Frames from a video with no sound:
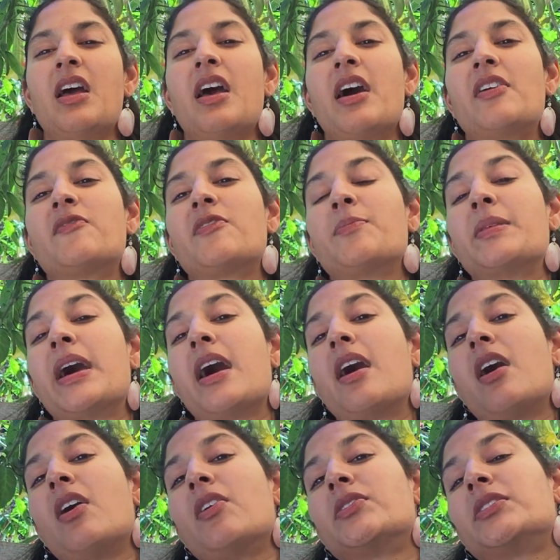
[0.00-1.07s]
And from the
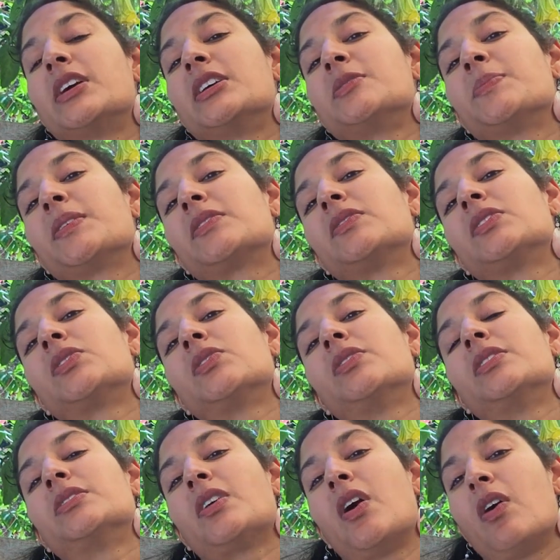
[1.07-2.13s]
outer aspect of the
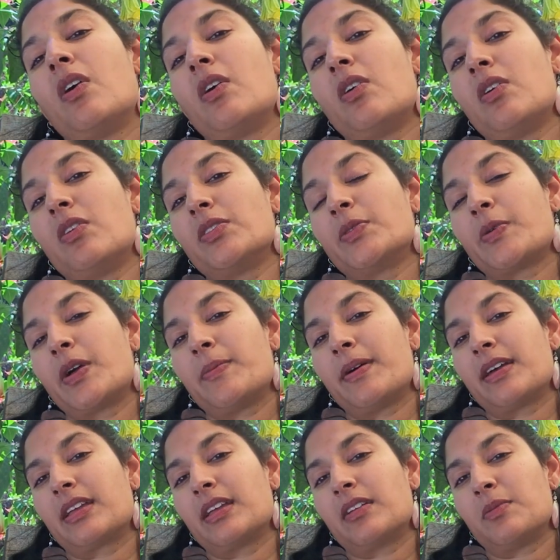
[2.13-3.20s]
Torus all the way
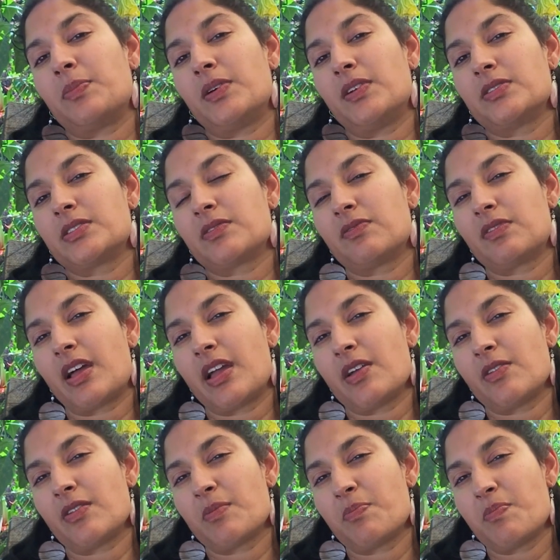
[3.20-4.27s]
back in, a pulse of light
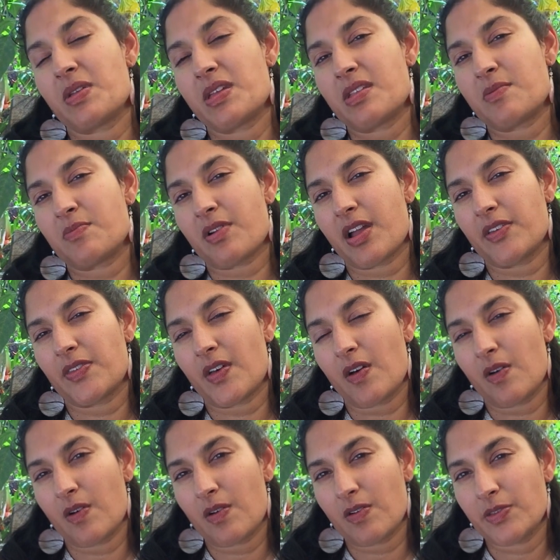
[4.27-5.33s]
or an in-breath
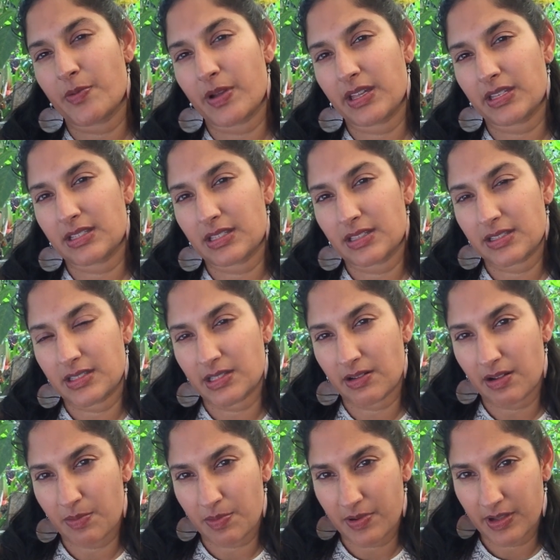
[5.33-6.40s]
all the way into the
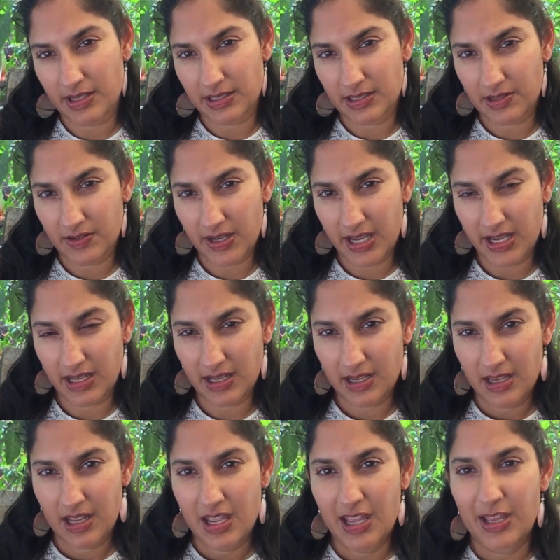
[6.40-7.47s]
0 point, okay?
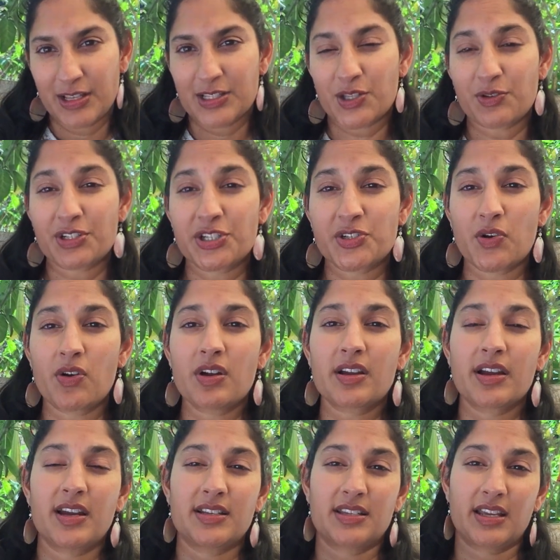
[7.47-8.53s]
So a
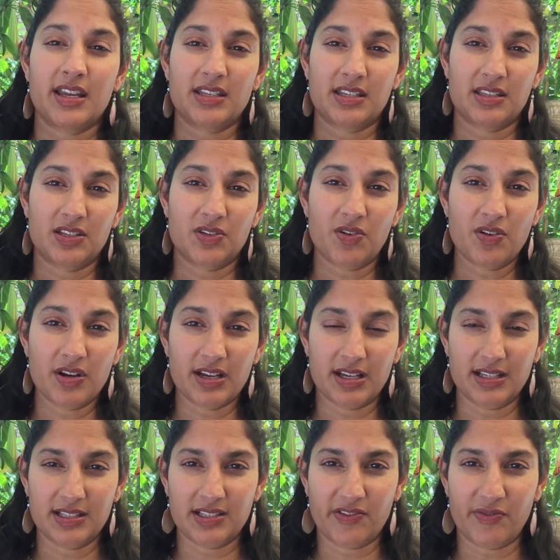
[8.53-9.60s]
shortcut to get to the
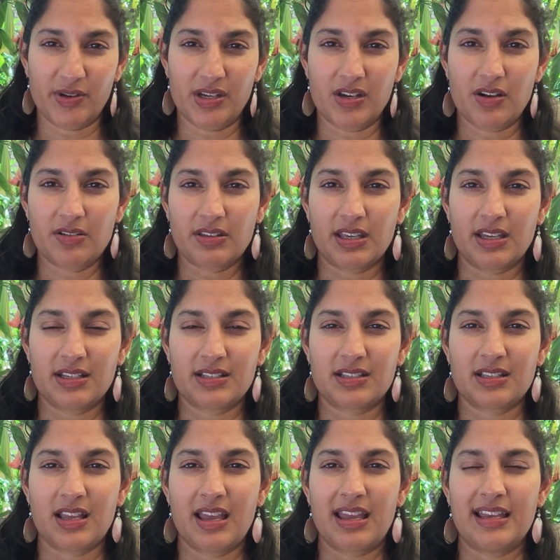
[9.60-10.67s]
Torus, if we know
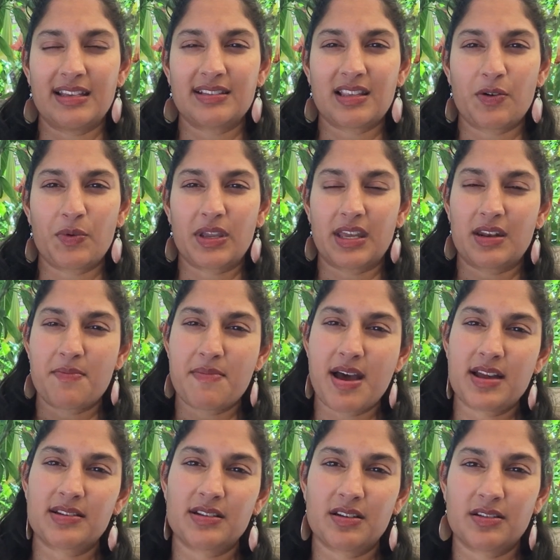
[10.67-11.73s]
this, is that we can
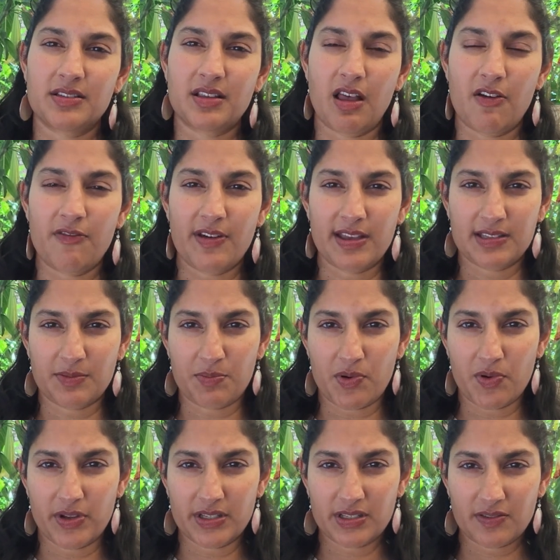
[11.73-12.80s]
imagine ourselves as a
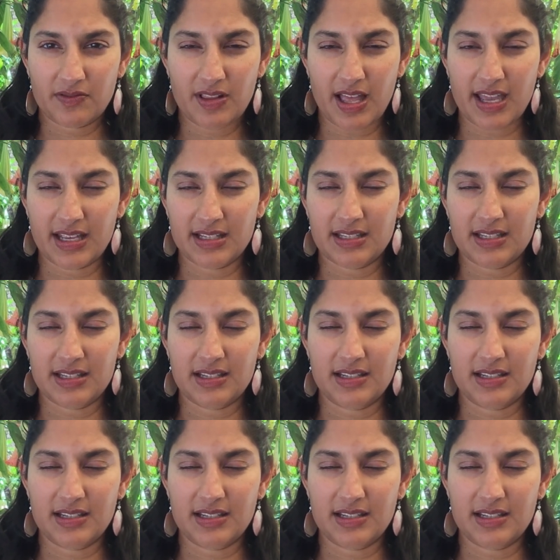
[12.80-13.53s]
point of light